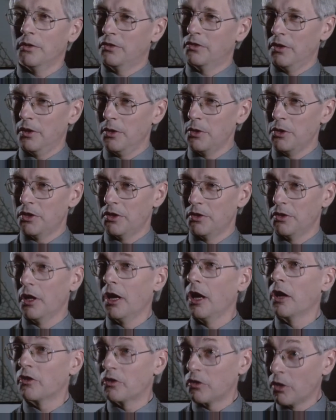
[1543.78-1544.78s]
solution
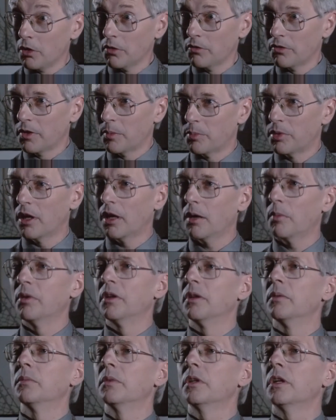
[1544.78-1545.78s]
solves the
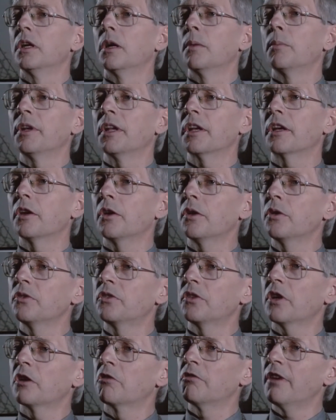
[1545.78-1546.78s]
problem, but it goes
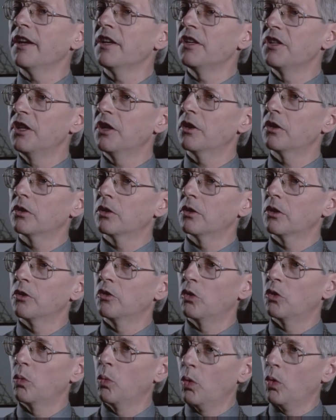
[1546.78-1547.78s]
a great deal
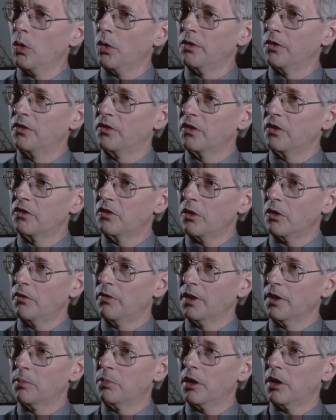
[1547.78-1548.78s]
towards
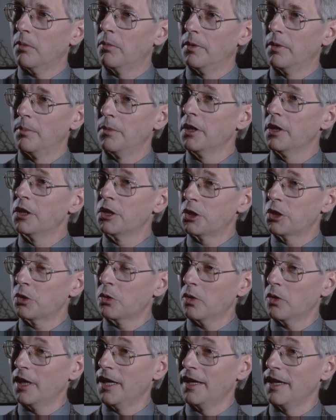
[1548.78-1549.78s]
solving the problem.
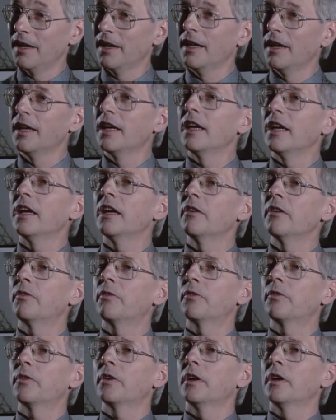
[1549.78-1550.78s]
Surely,
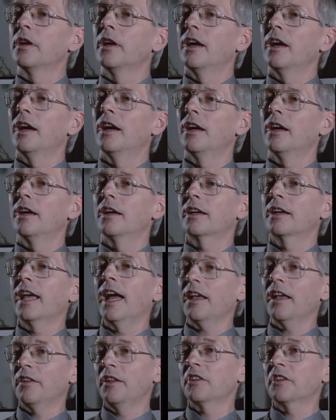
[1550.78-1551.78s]
if
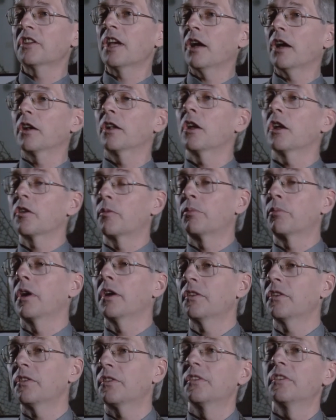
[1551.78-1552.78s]
Catholics count a lot of
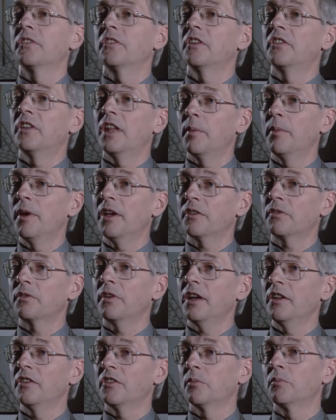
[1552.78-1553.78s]
Protestants as their best
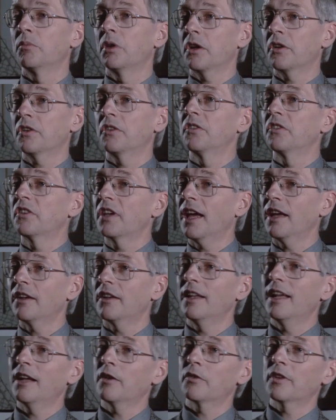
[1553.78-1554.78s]
friends, and Protestants count a
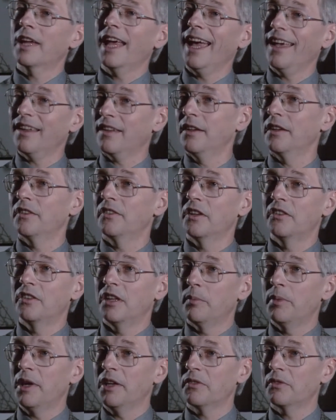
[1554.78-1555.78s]
lot of Catholics as their
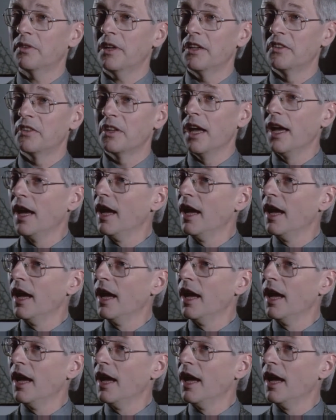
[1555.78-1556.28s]
best friends,